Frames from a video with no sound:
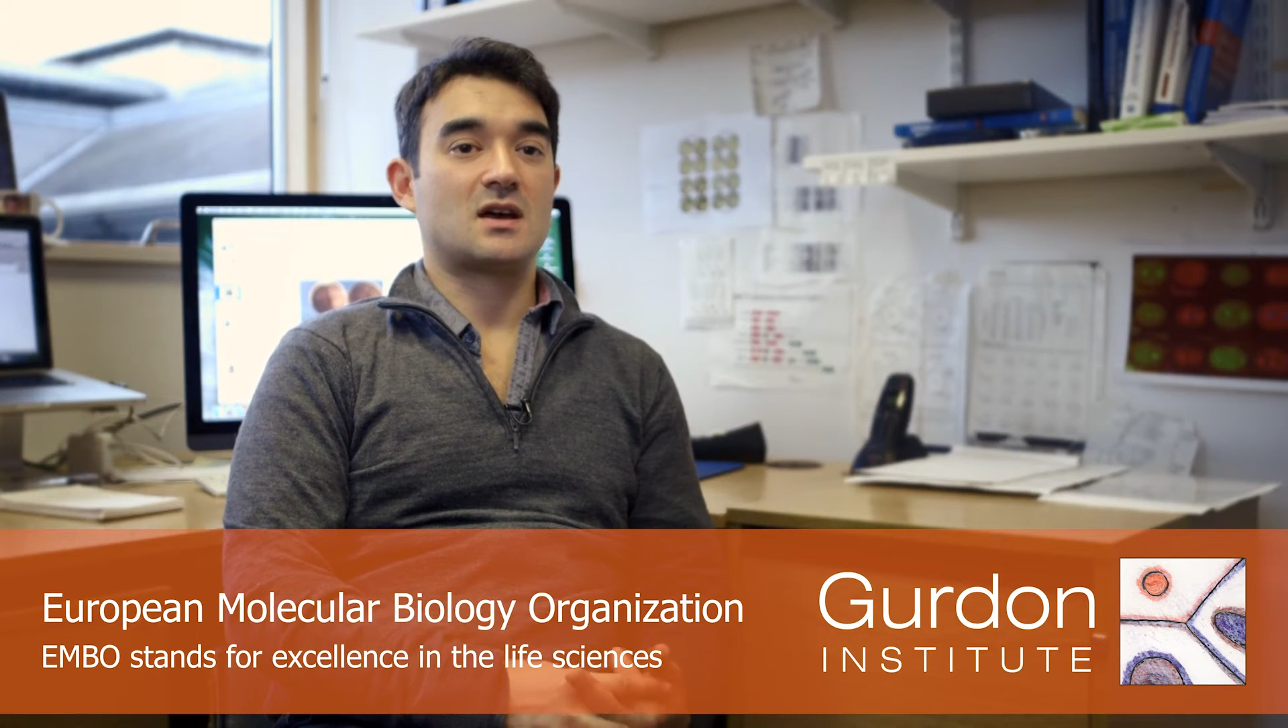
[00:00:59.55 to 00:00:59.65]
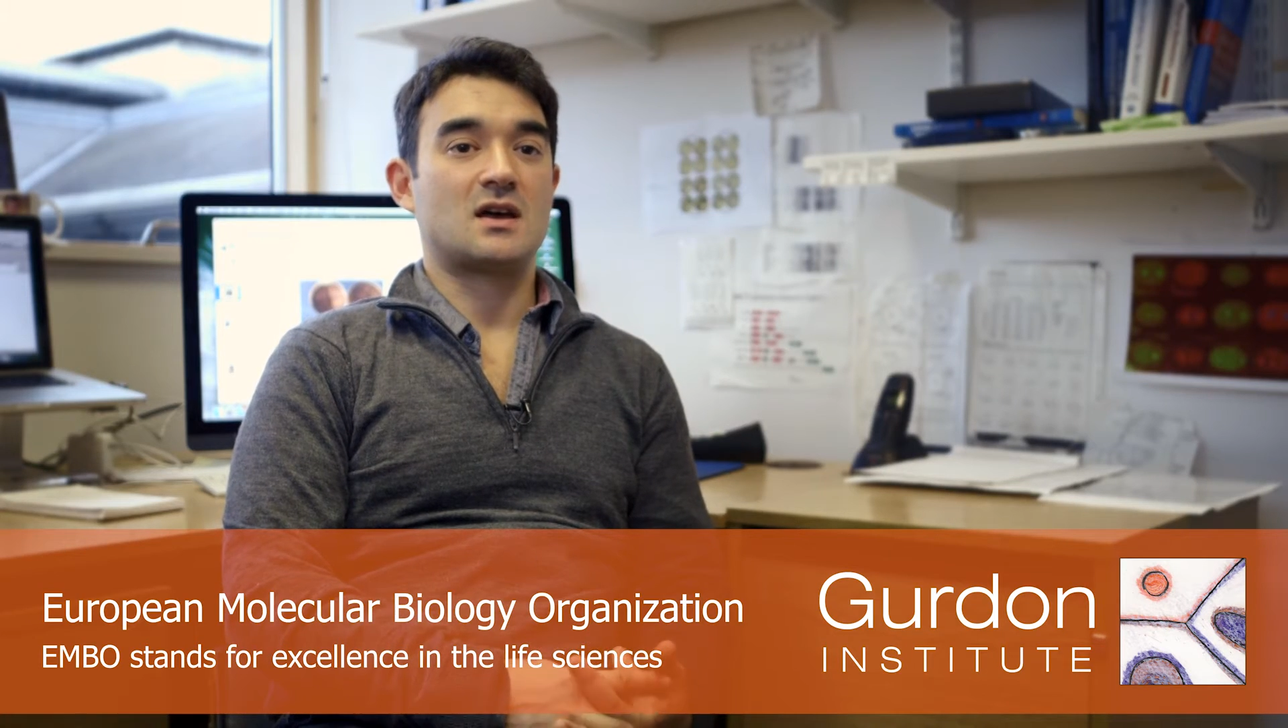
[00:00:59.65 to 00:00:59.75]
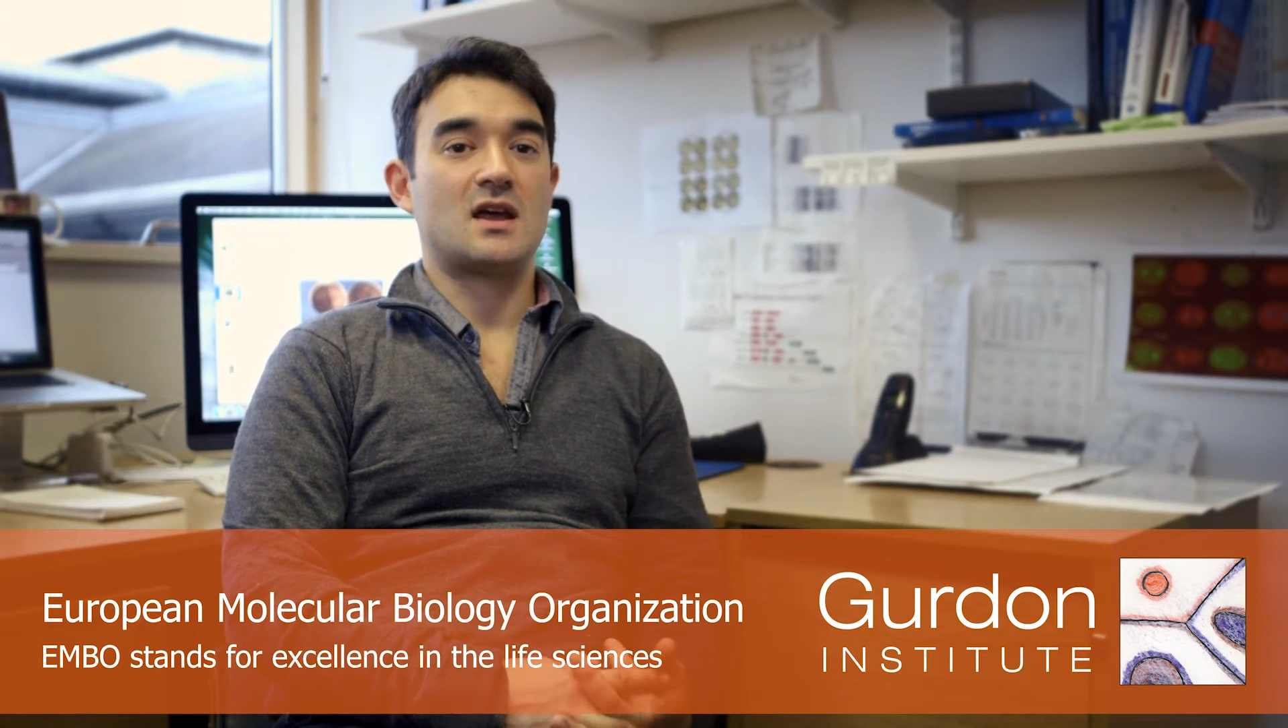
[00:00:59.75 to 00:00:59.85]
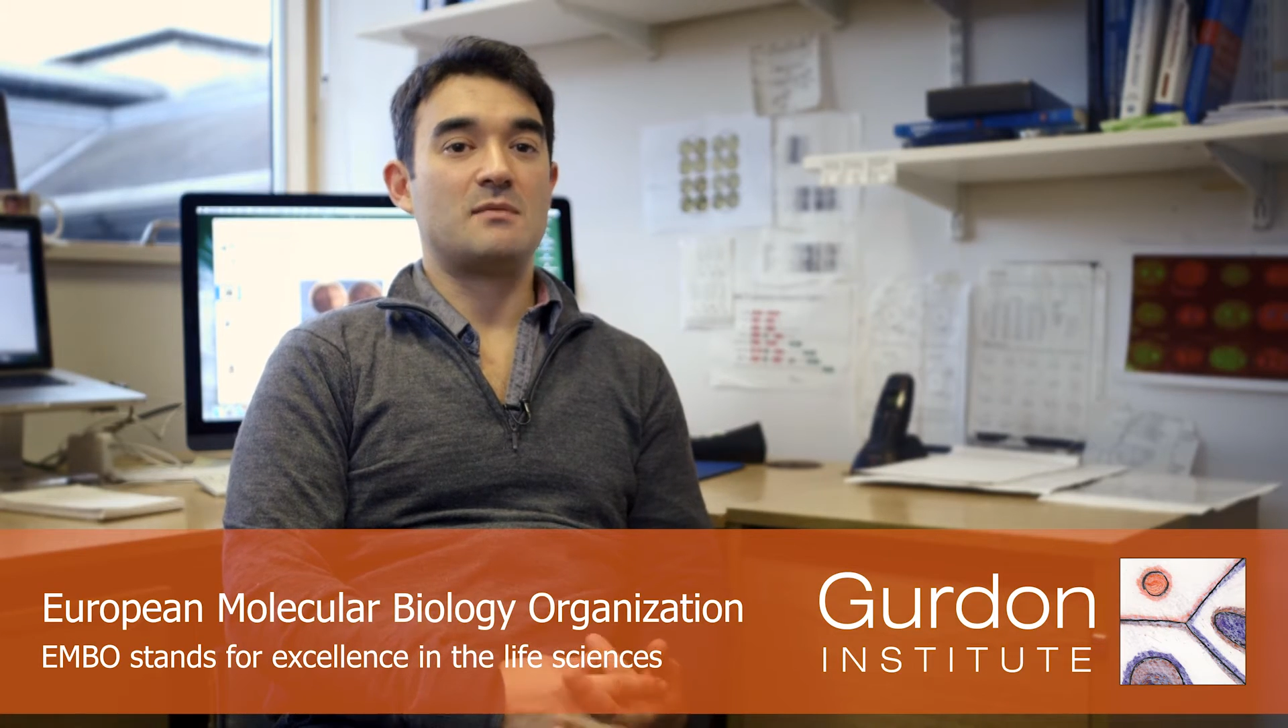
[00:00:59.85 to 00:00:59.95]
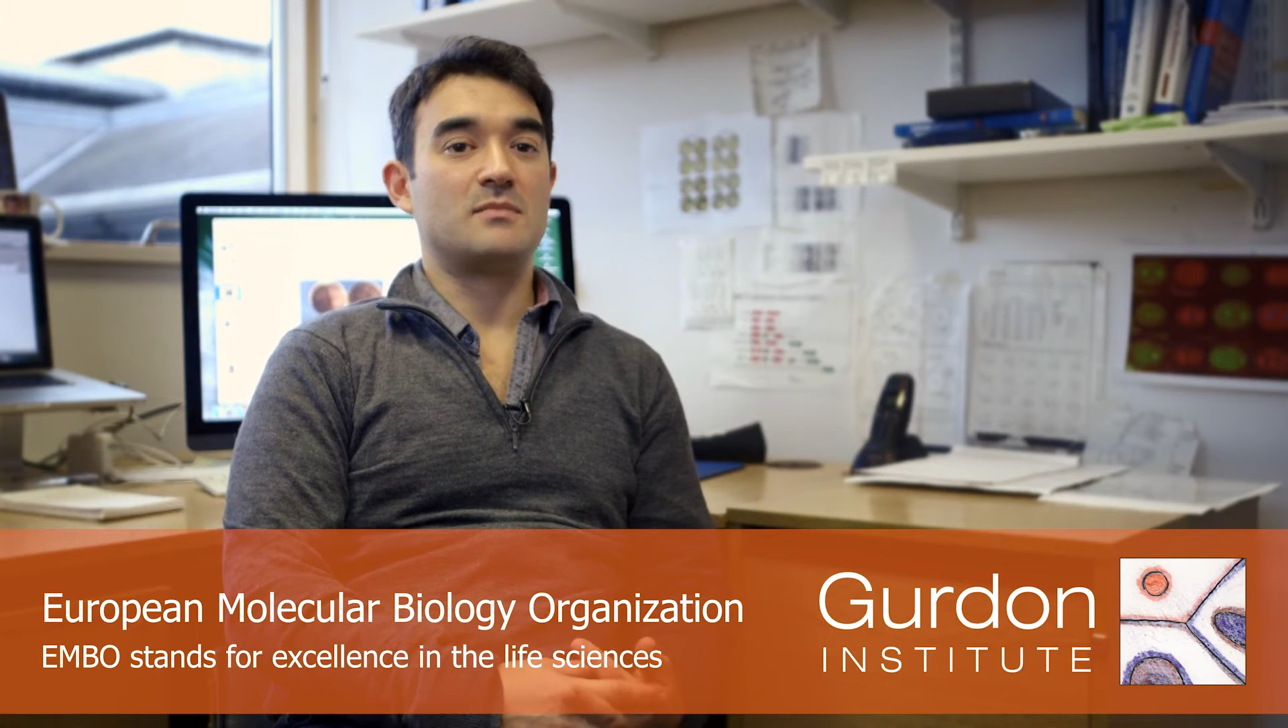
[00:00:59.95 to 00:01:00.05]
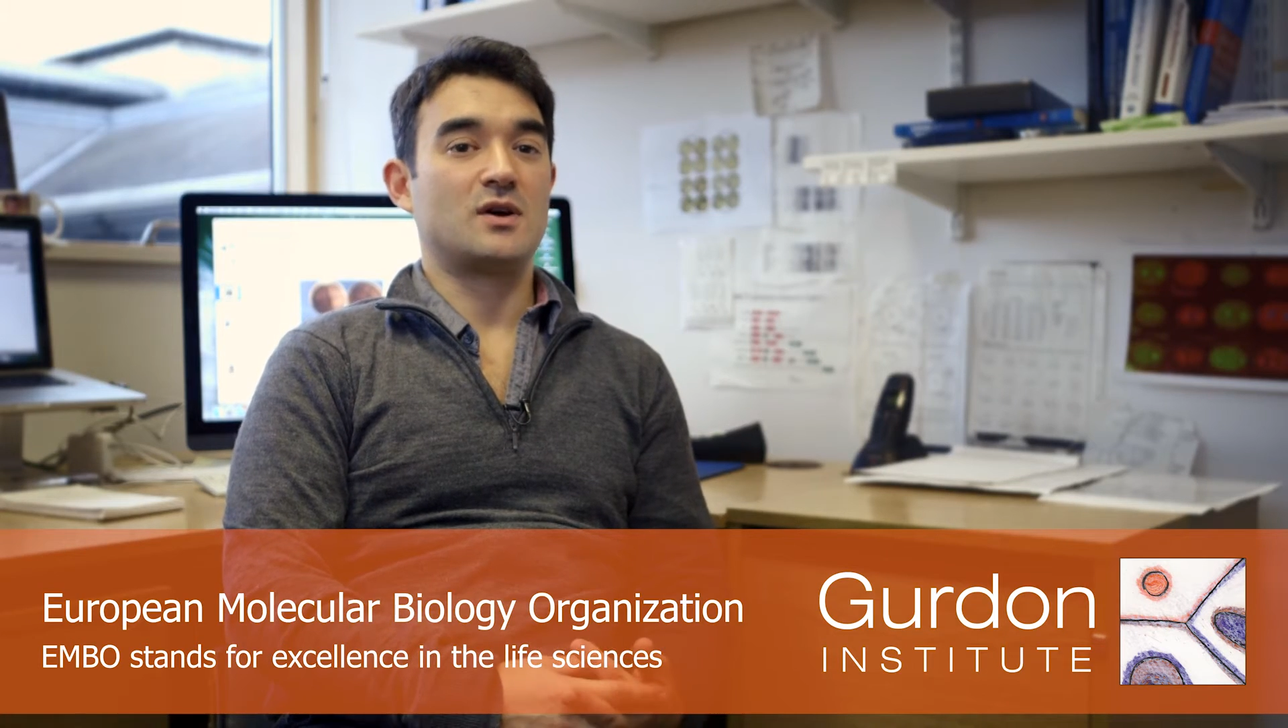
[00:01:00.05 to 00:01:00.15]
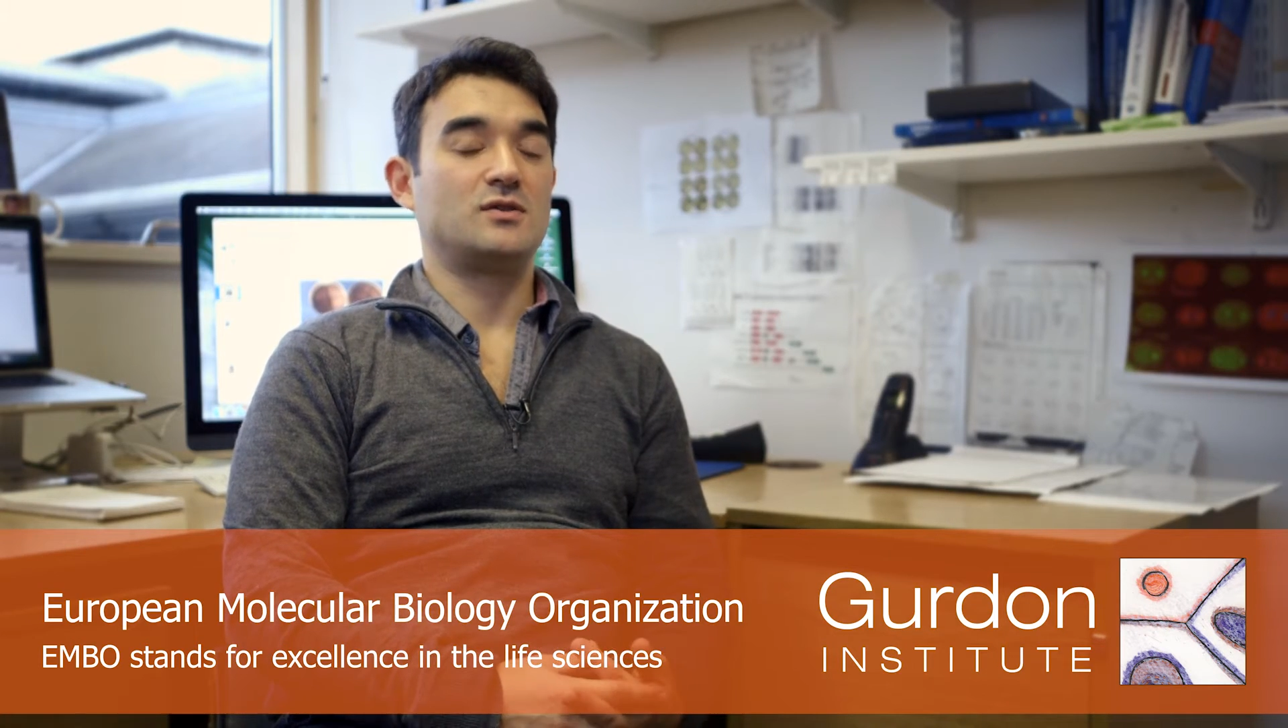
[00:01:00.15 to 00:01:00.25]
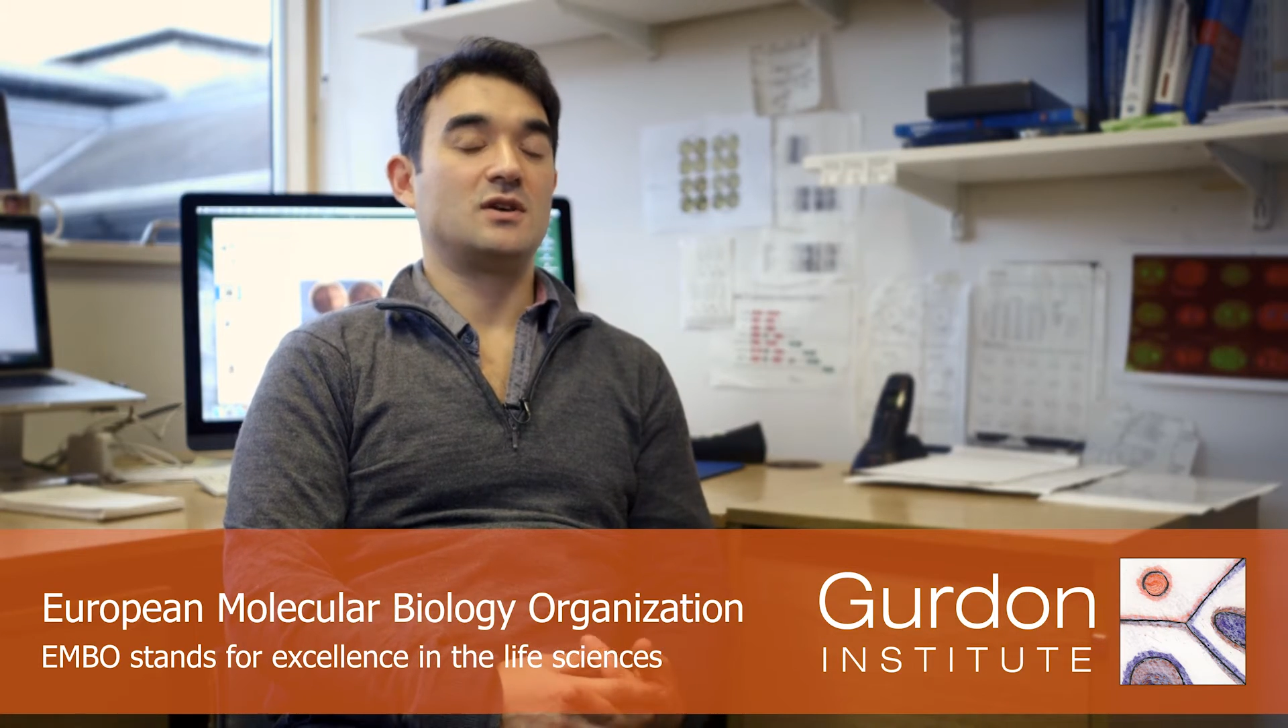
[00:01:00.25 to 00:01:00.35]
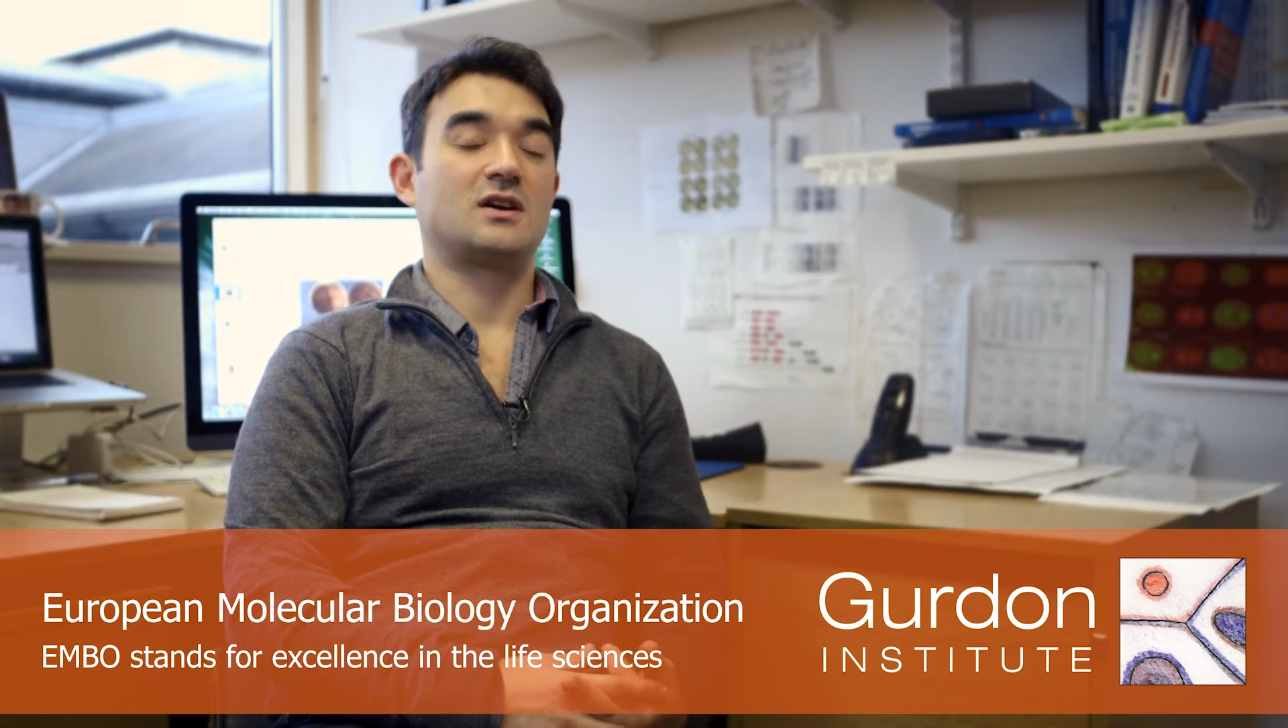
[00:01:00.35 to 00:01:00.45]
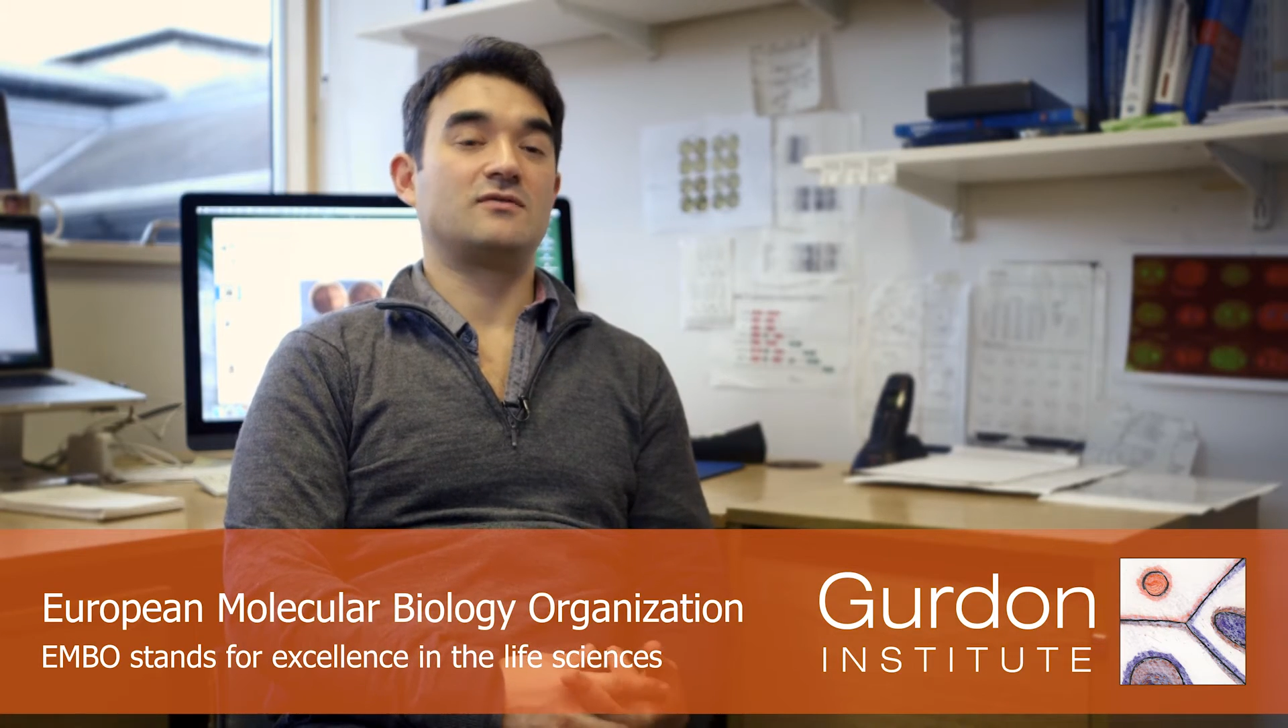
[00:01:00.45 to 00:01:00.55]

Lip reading: an EMBO Young